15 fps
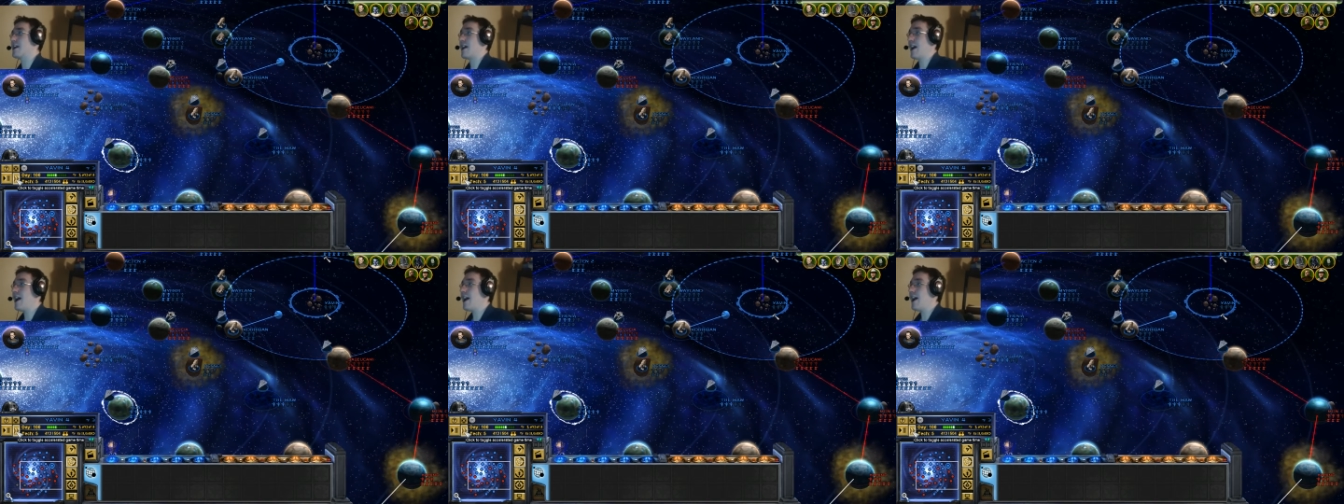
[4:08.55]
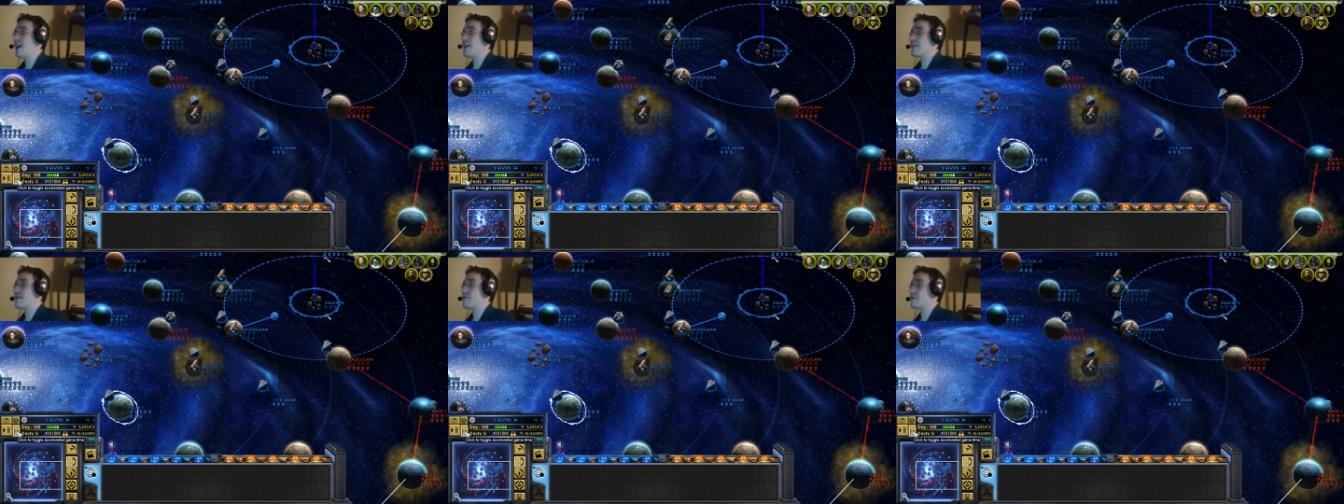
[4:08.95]

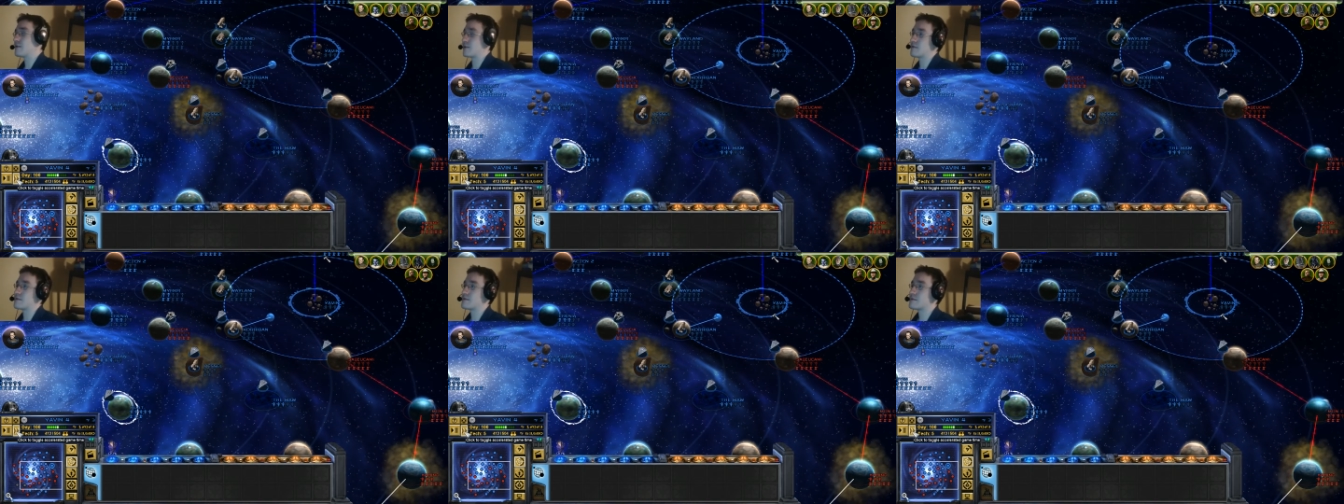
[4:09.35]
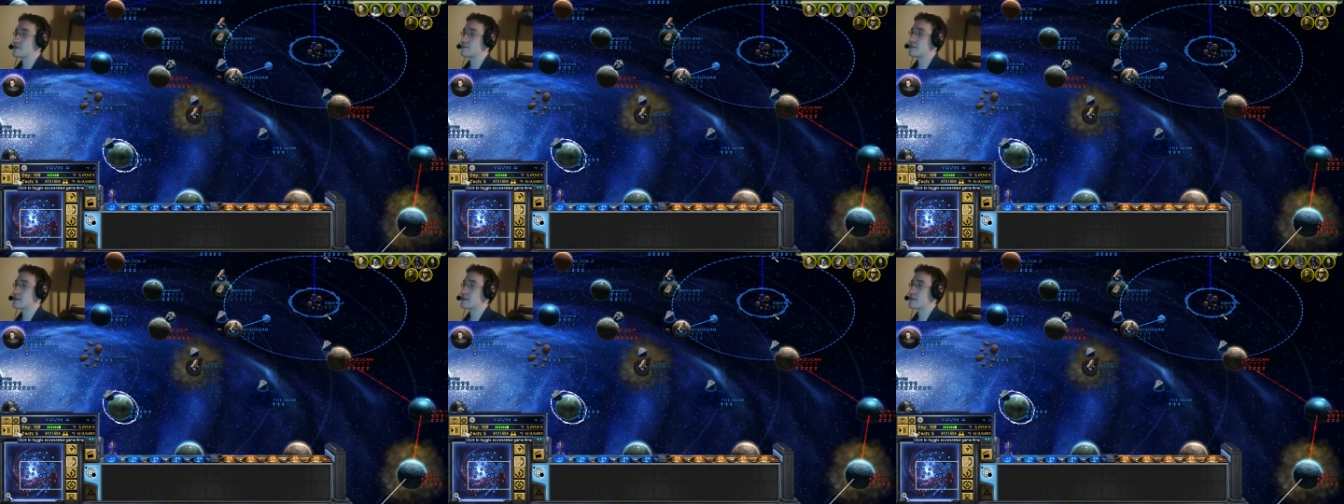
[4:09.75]
hey, or
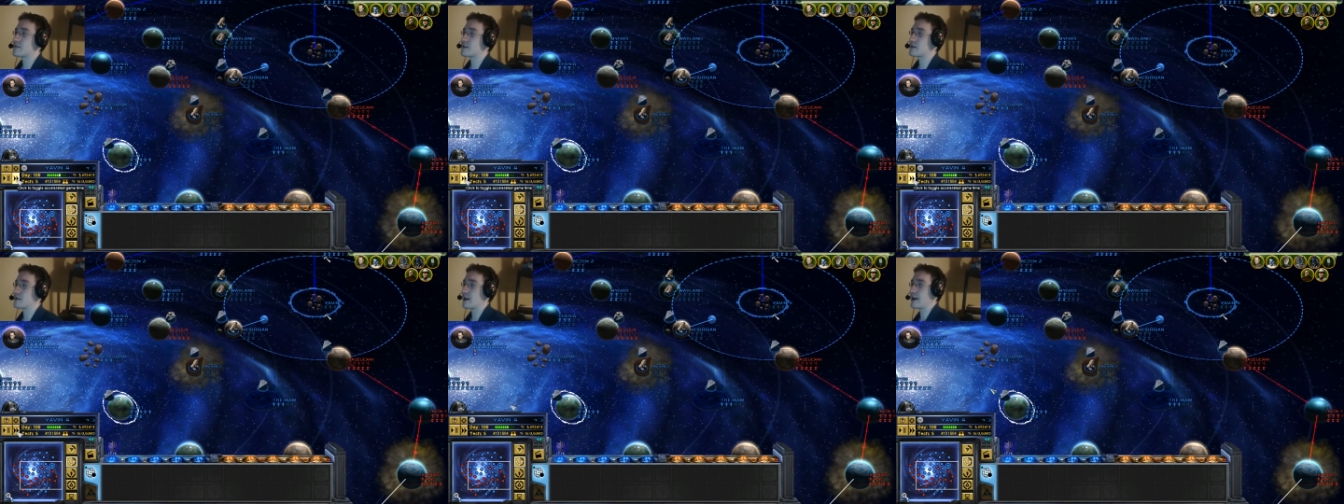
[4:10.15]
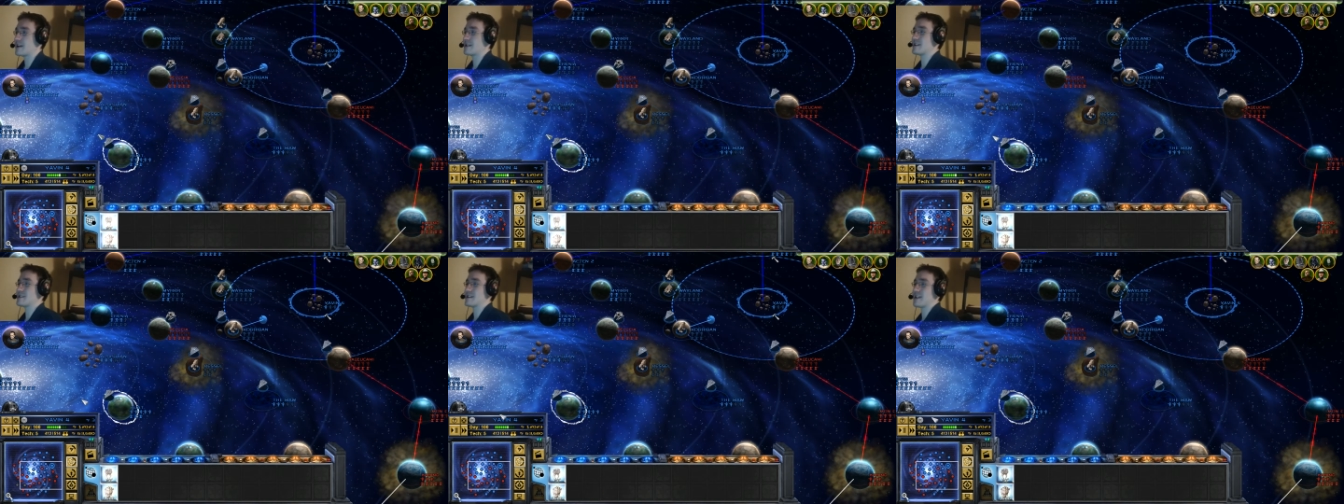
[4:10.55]
specifically
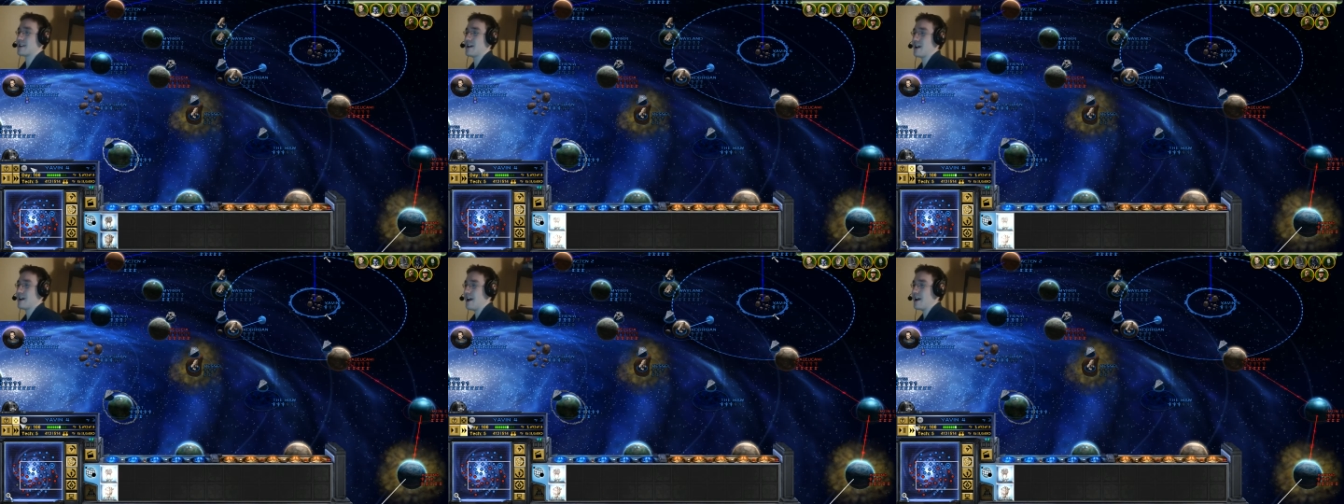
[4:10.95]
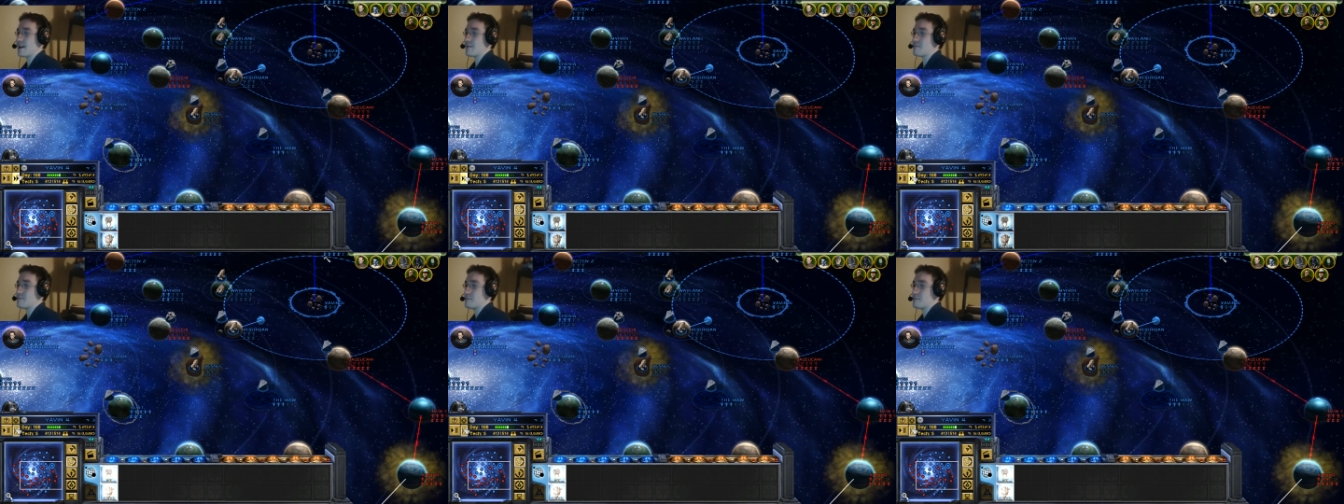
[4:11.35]
Andy said, hey,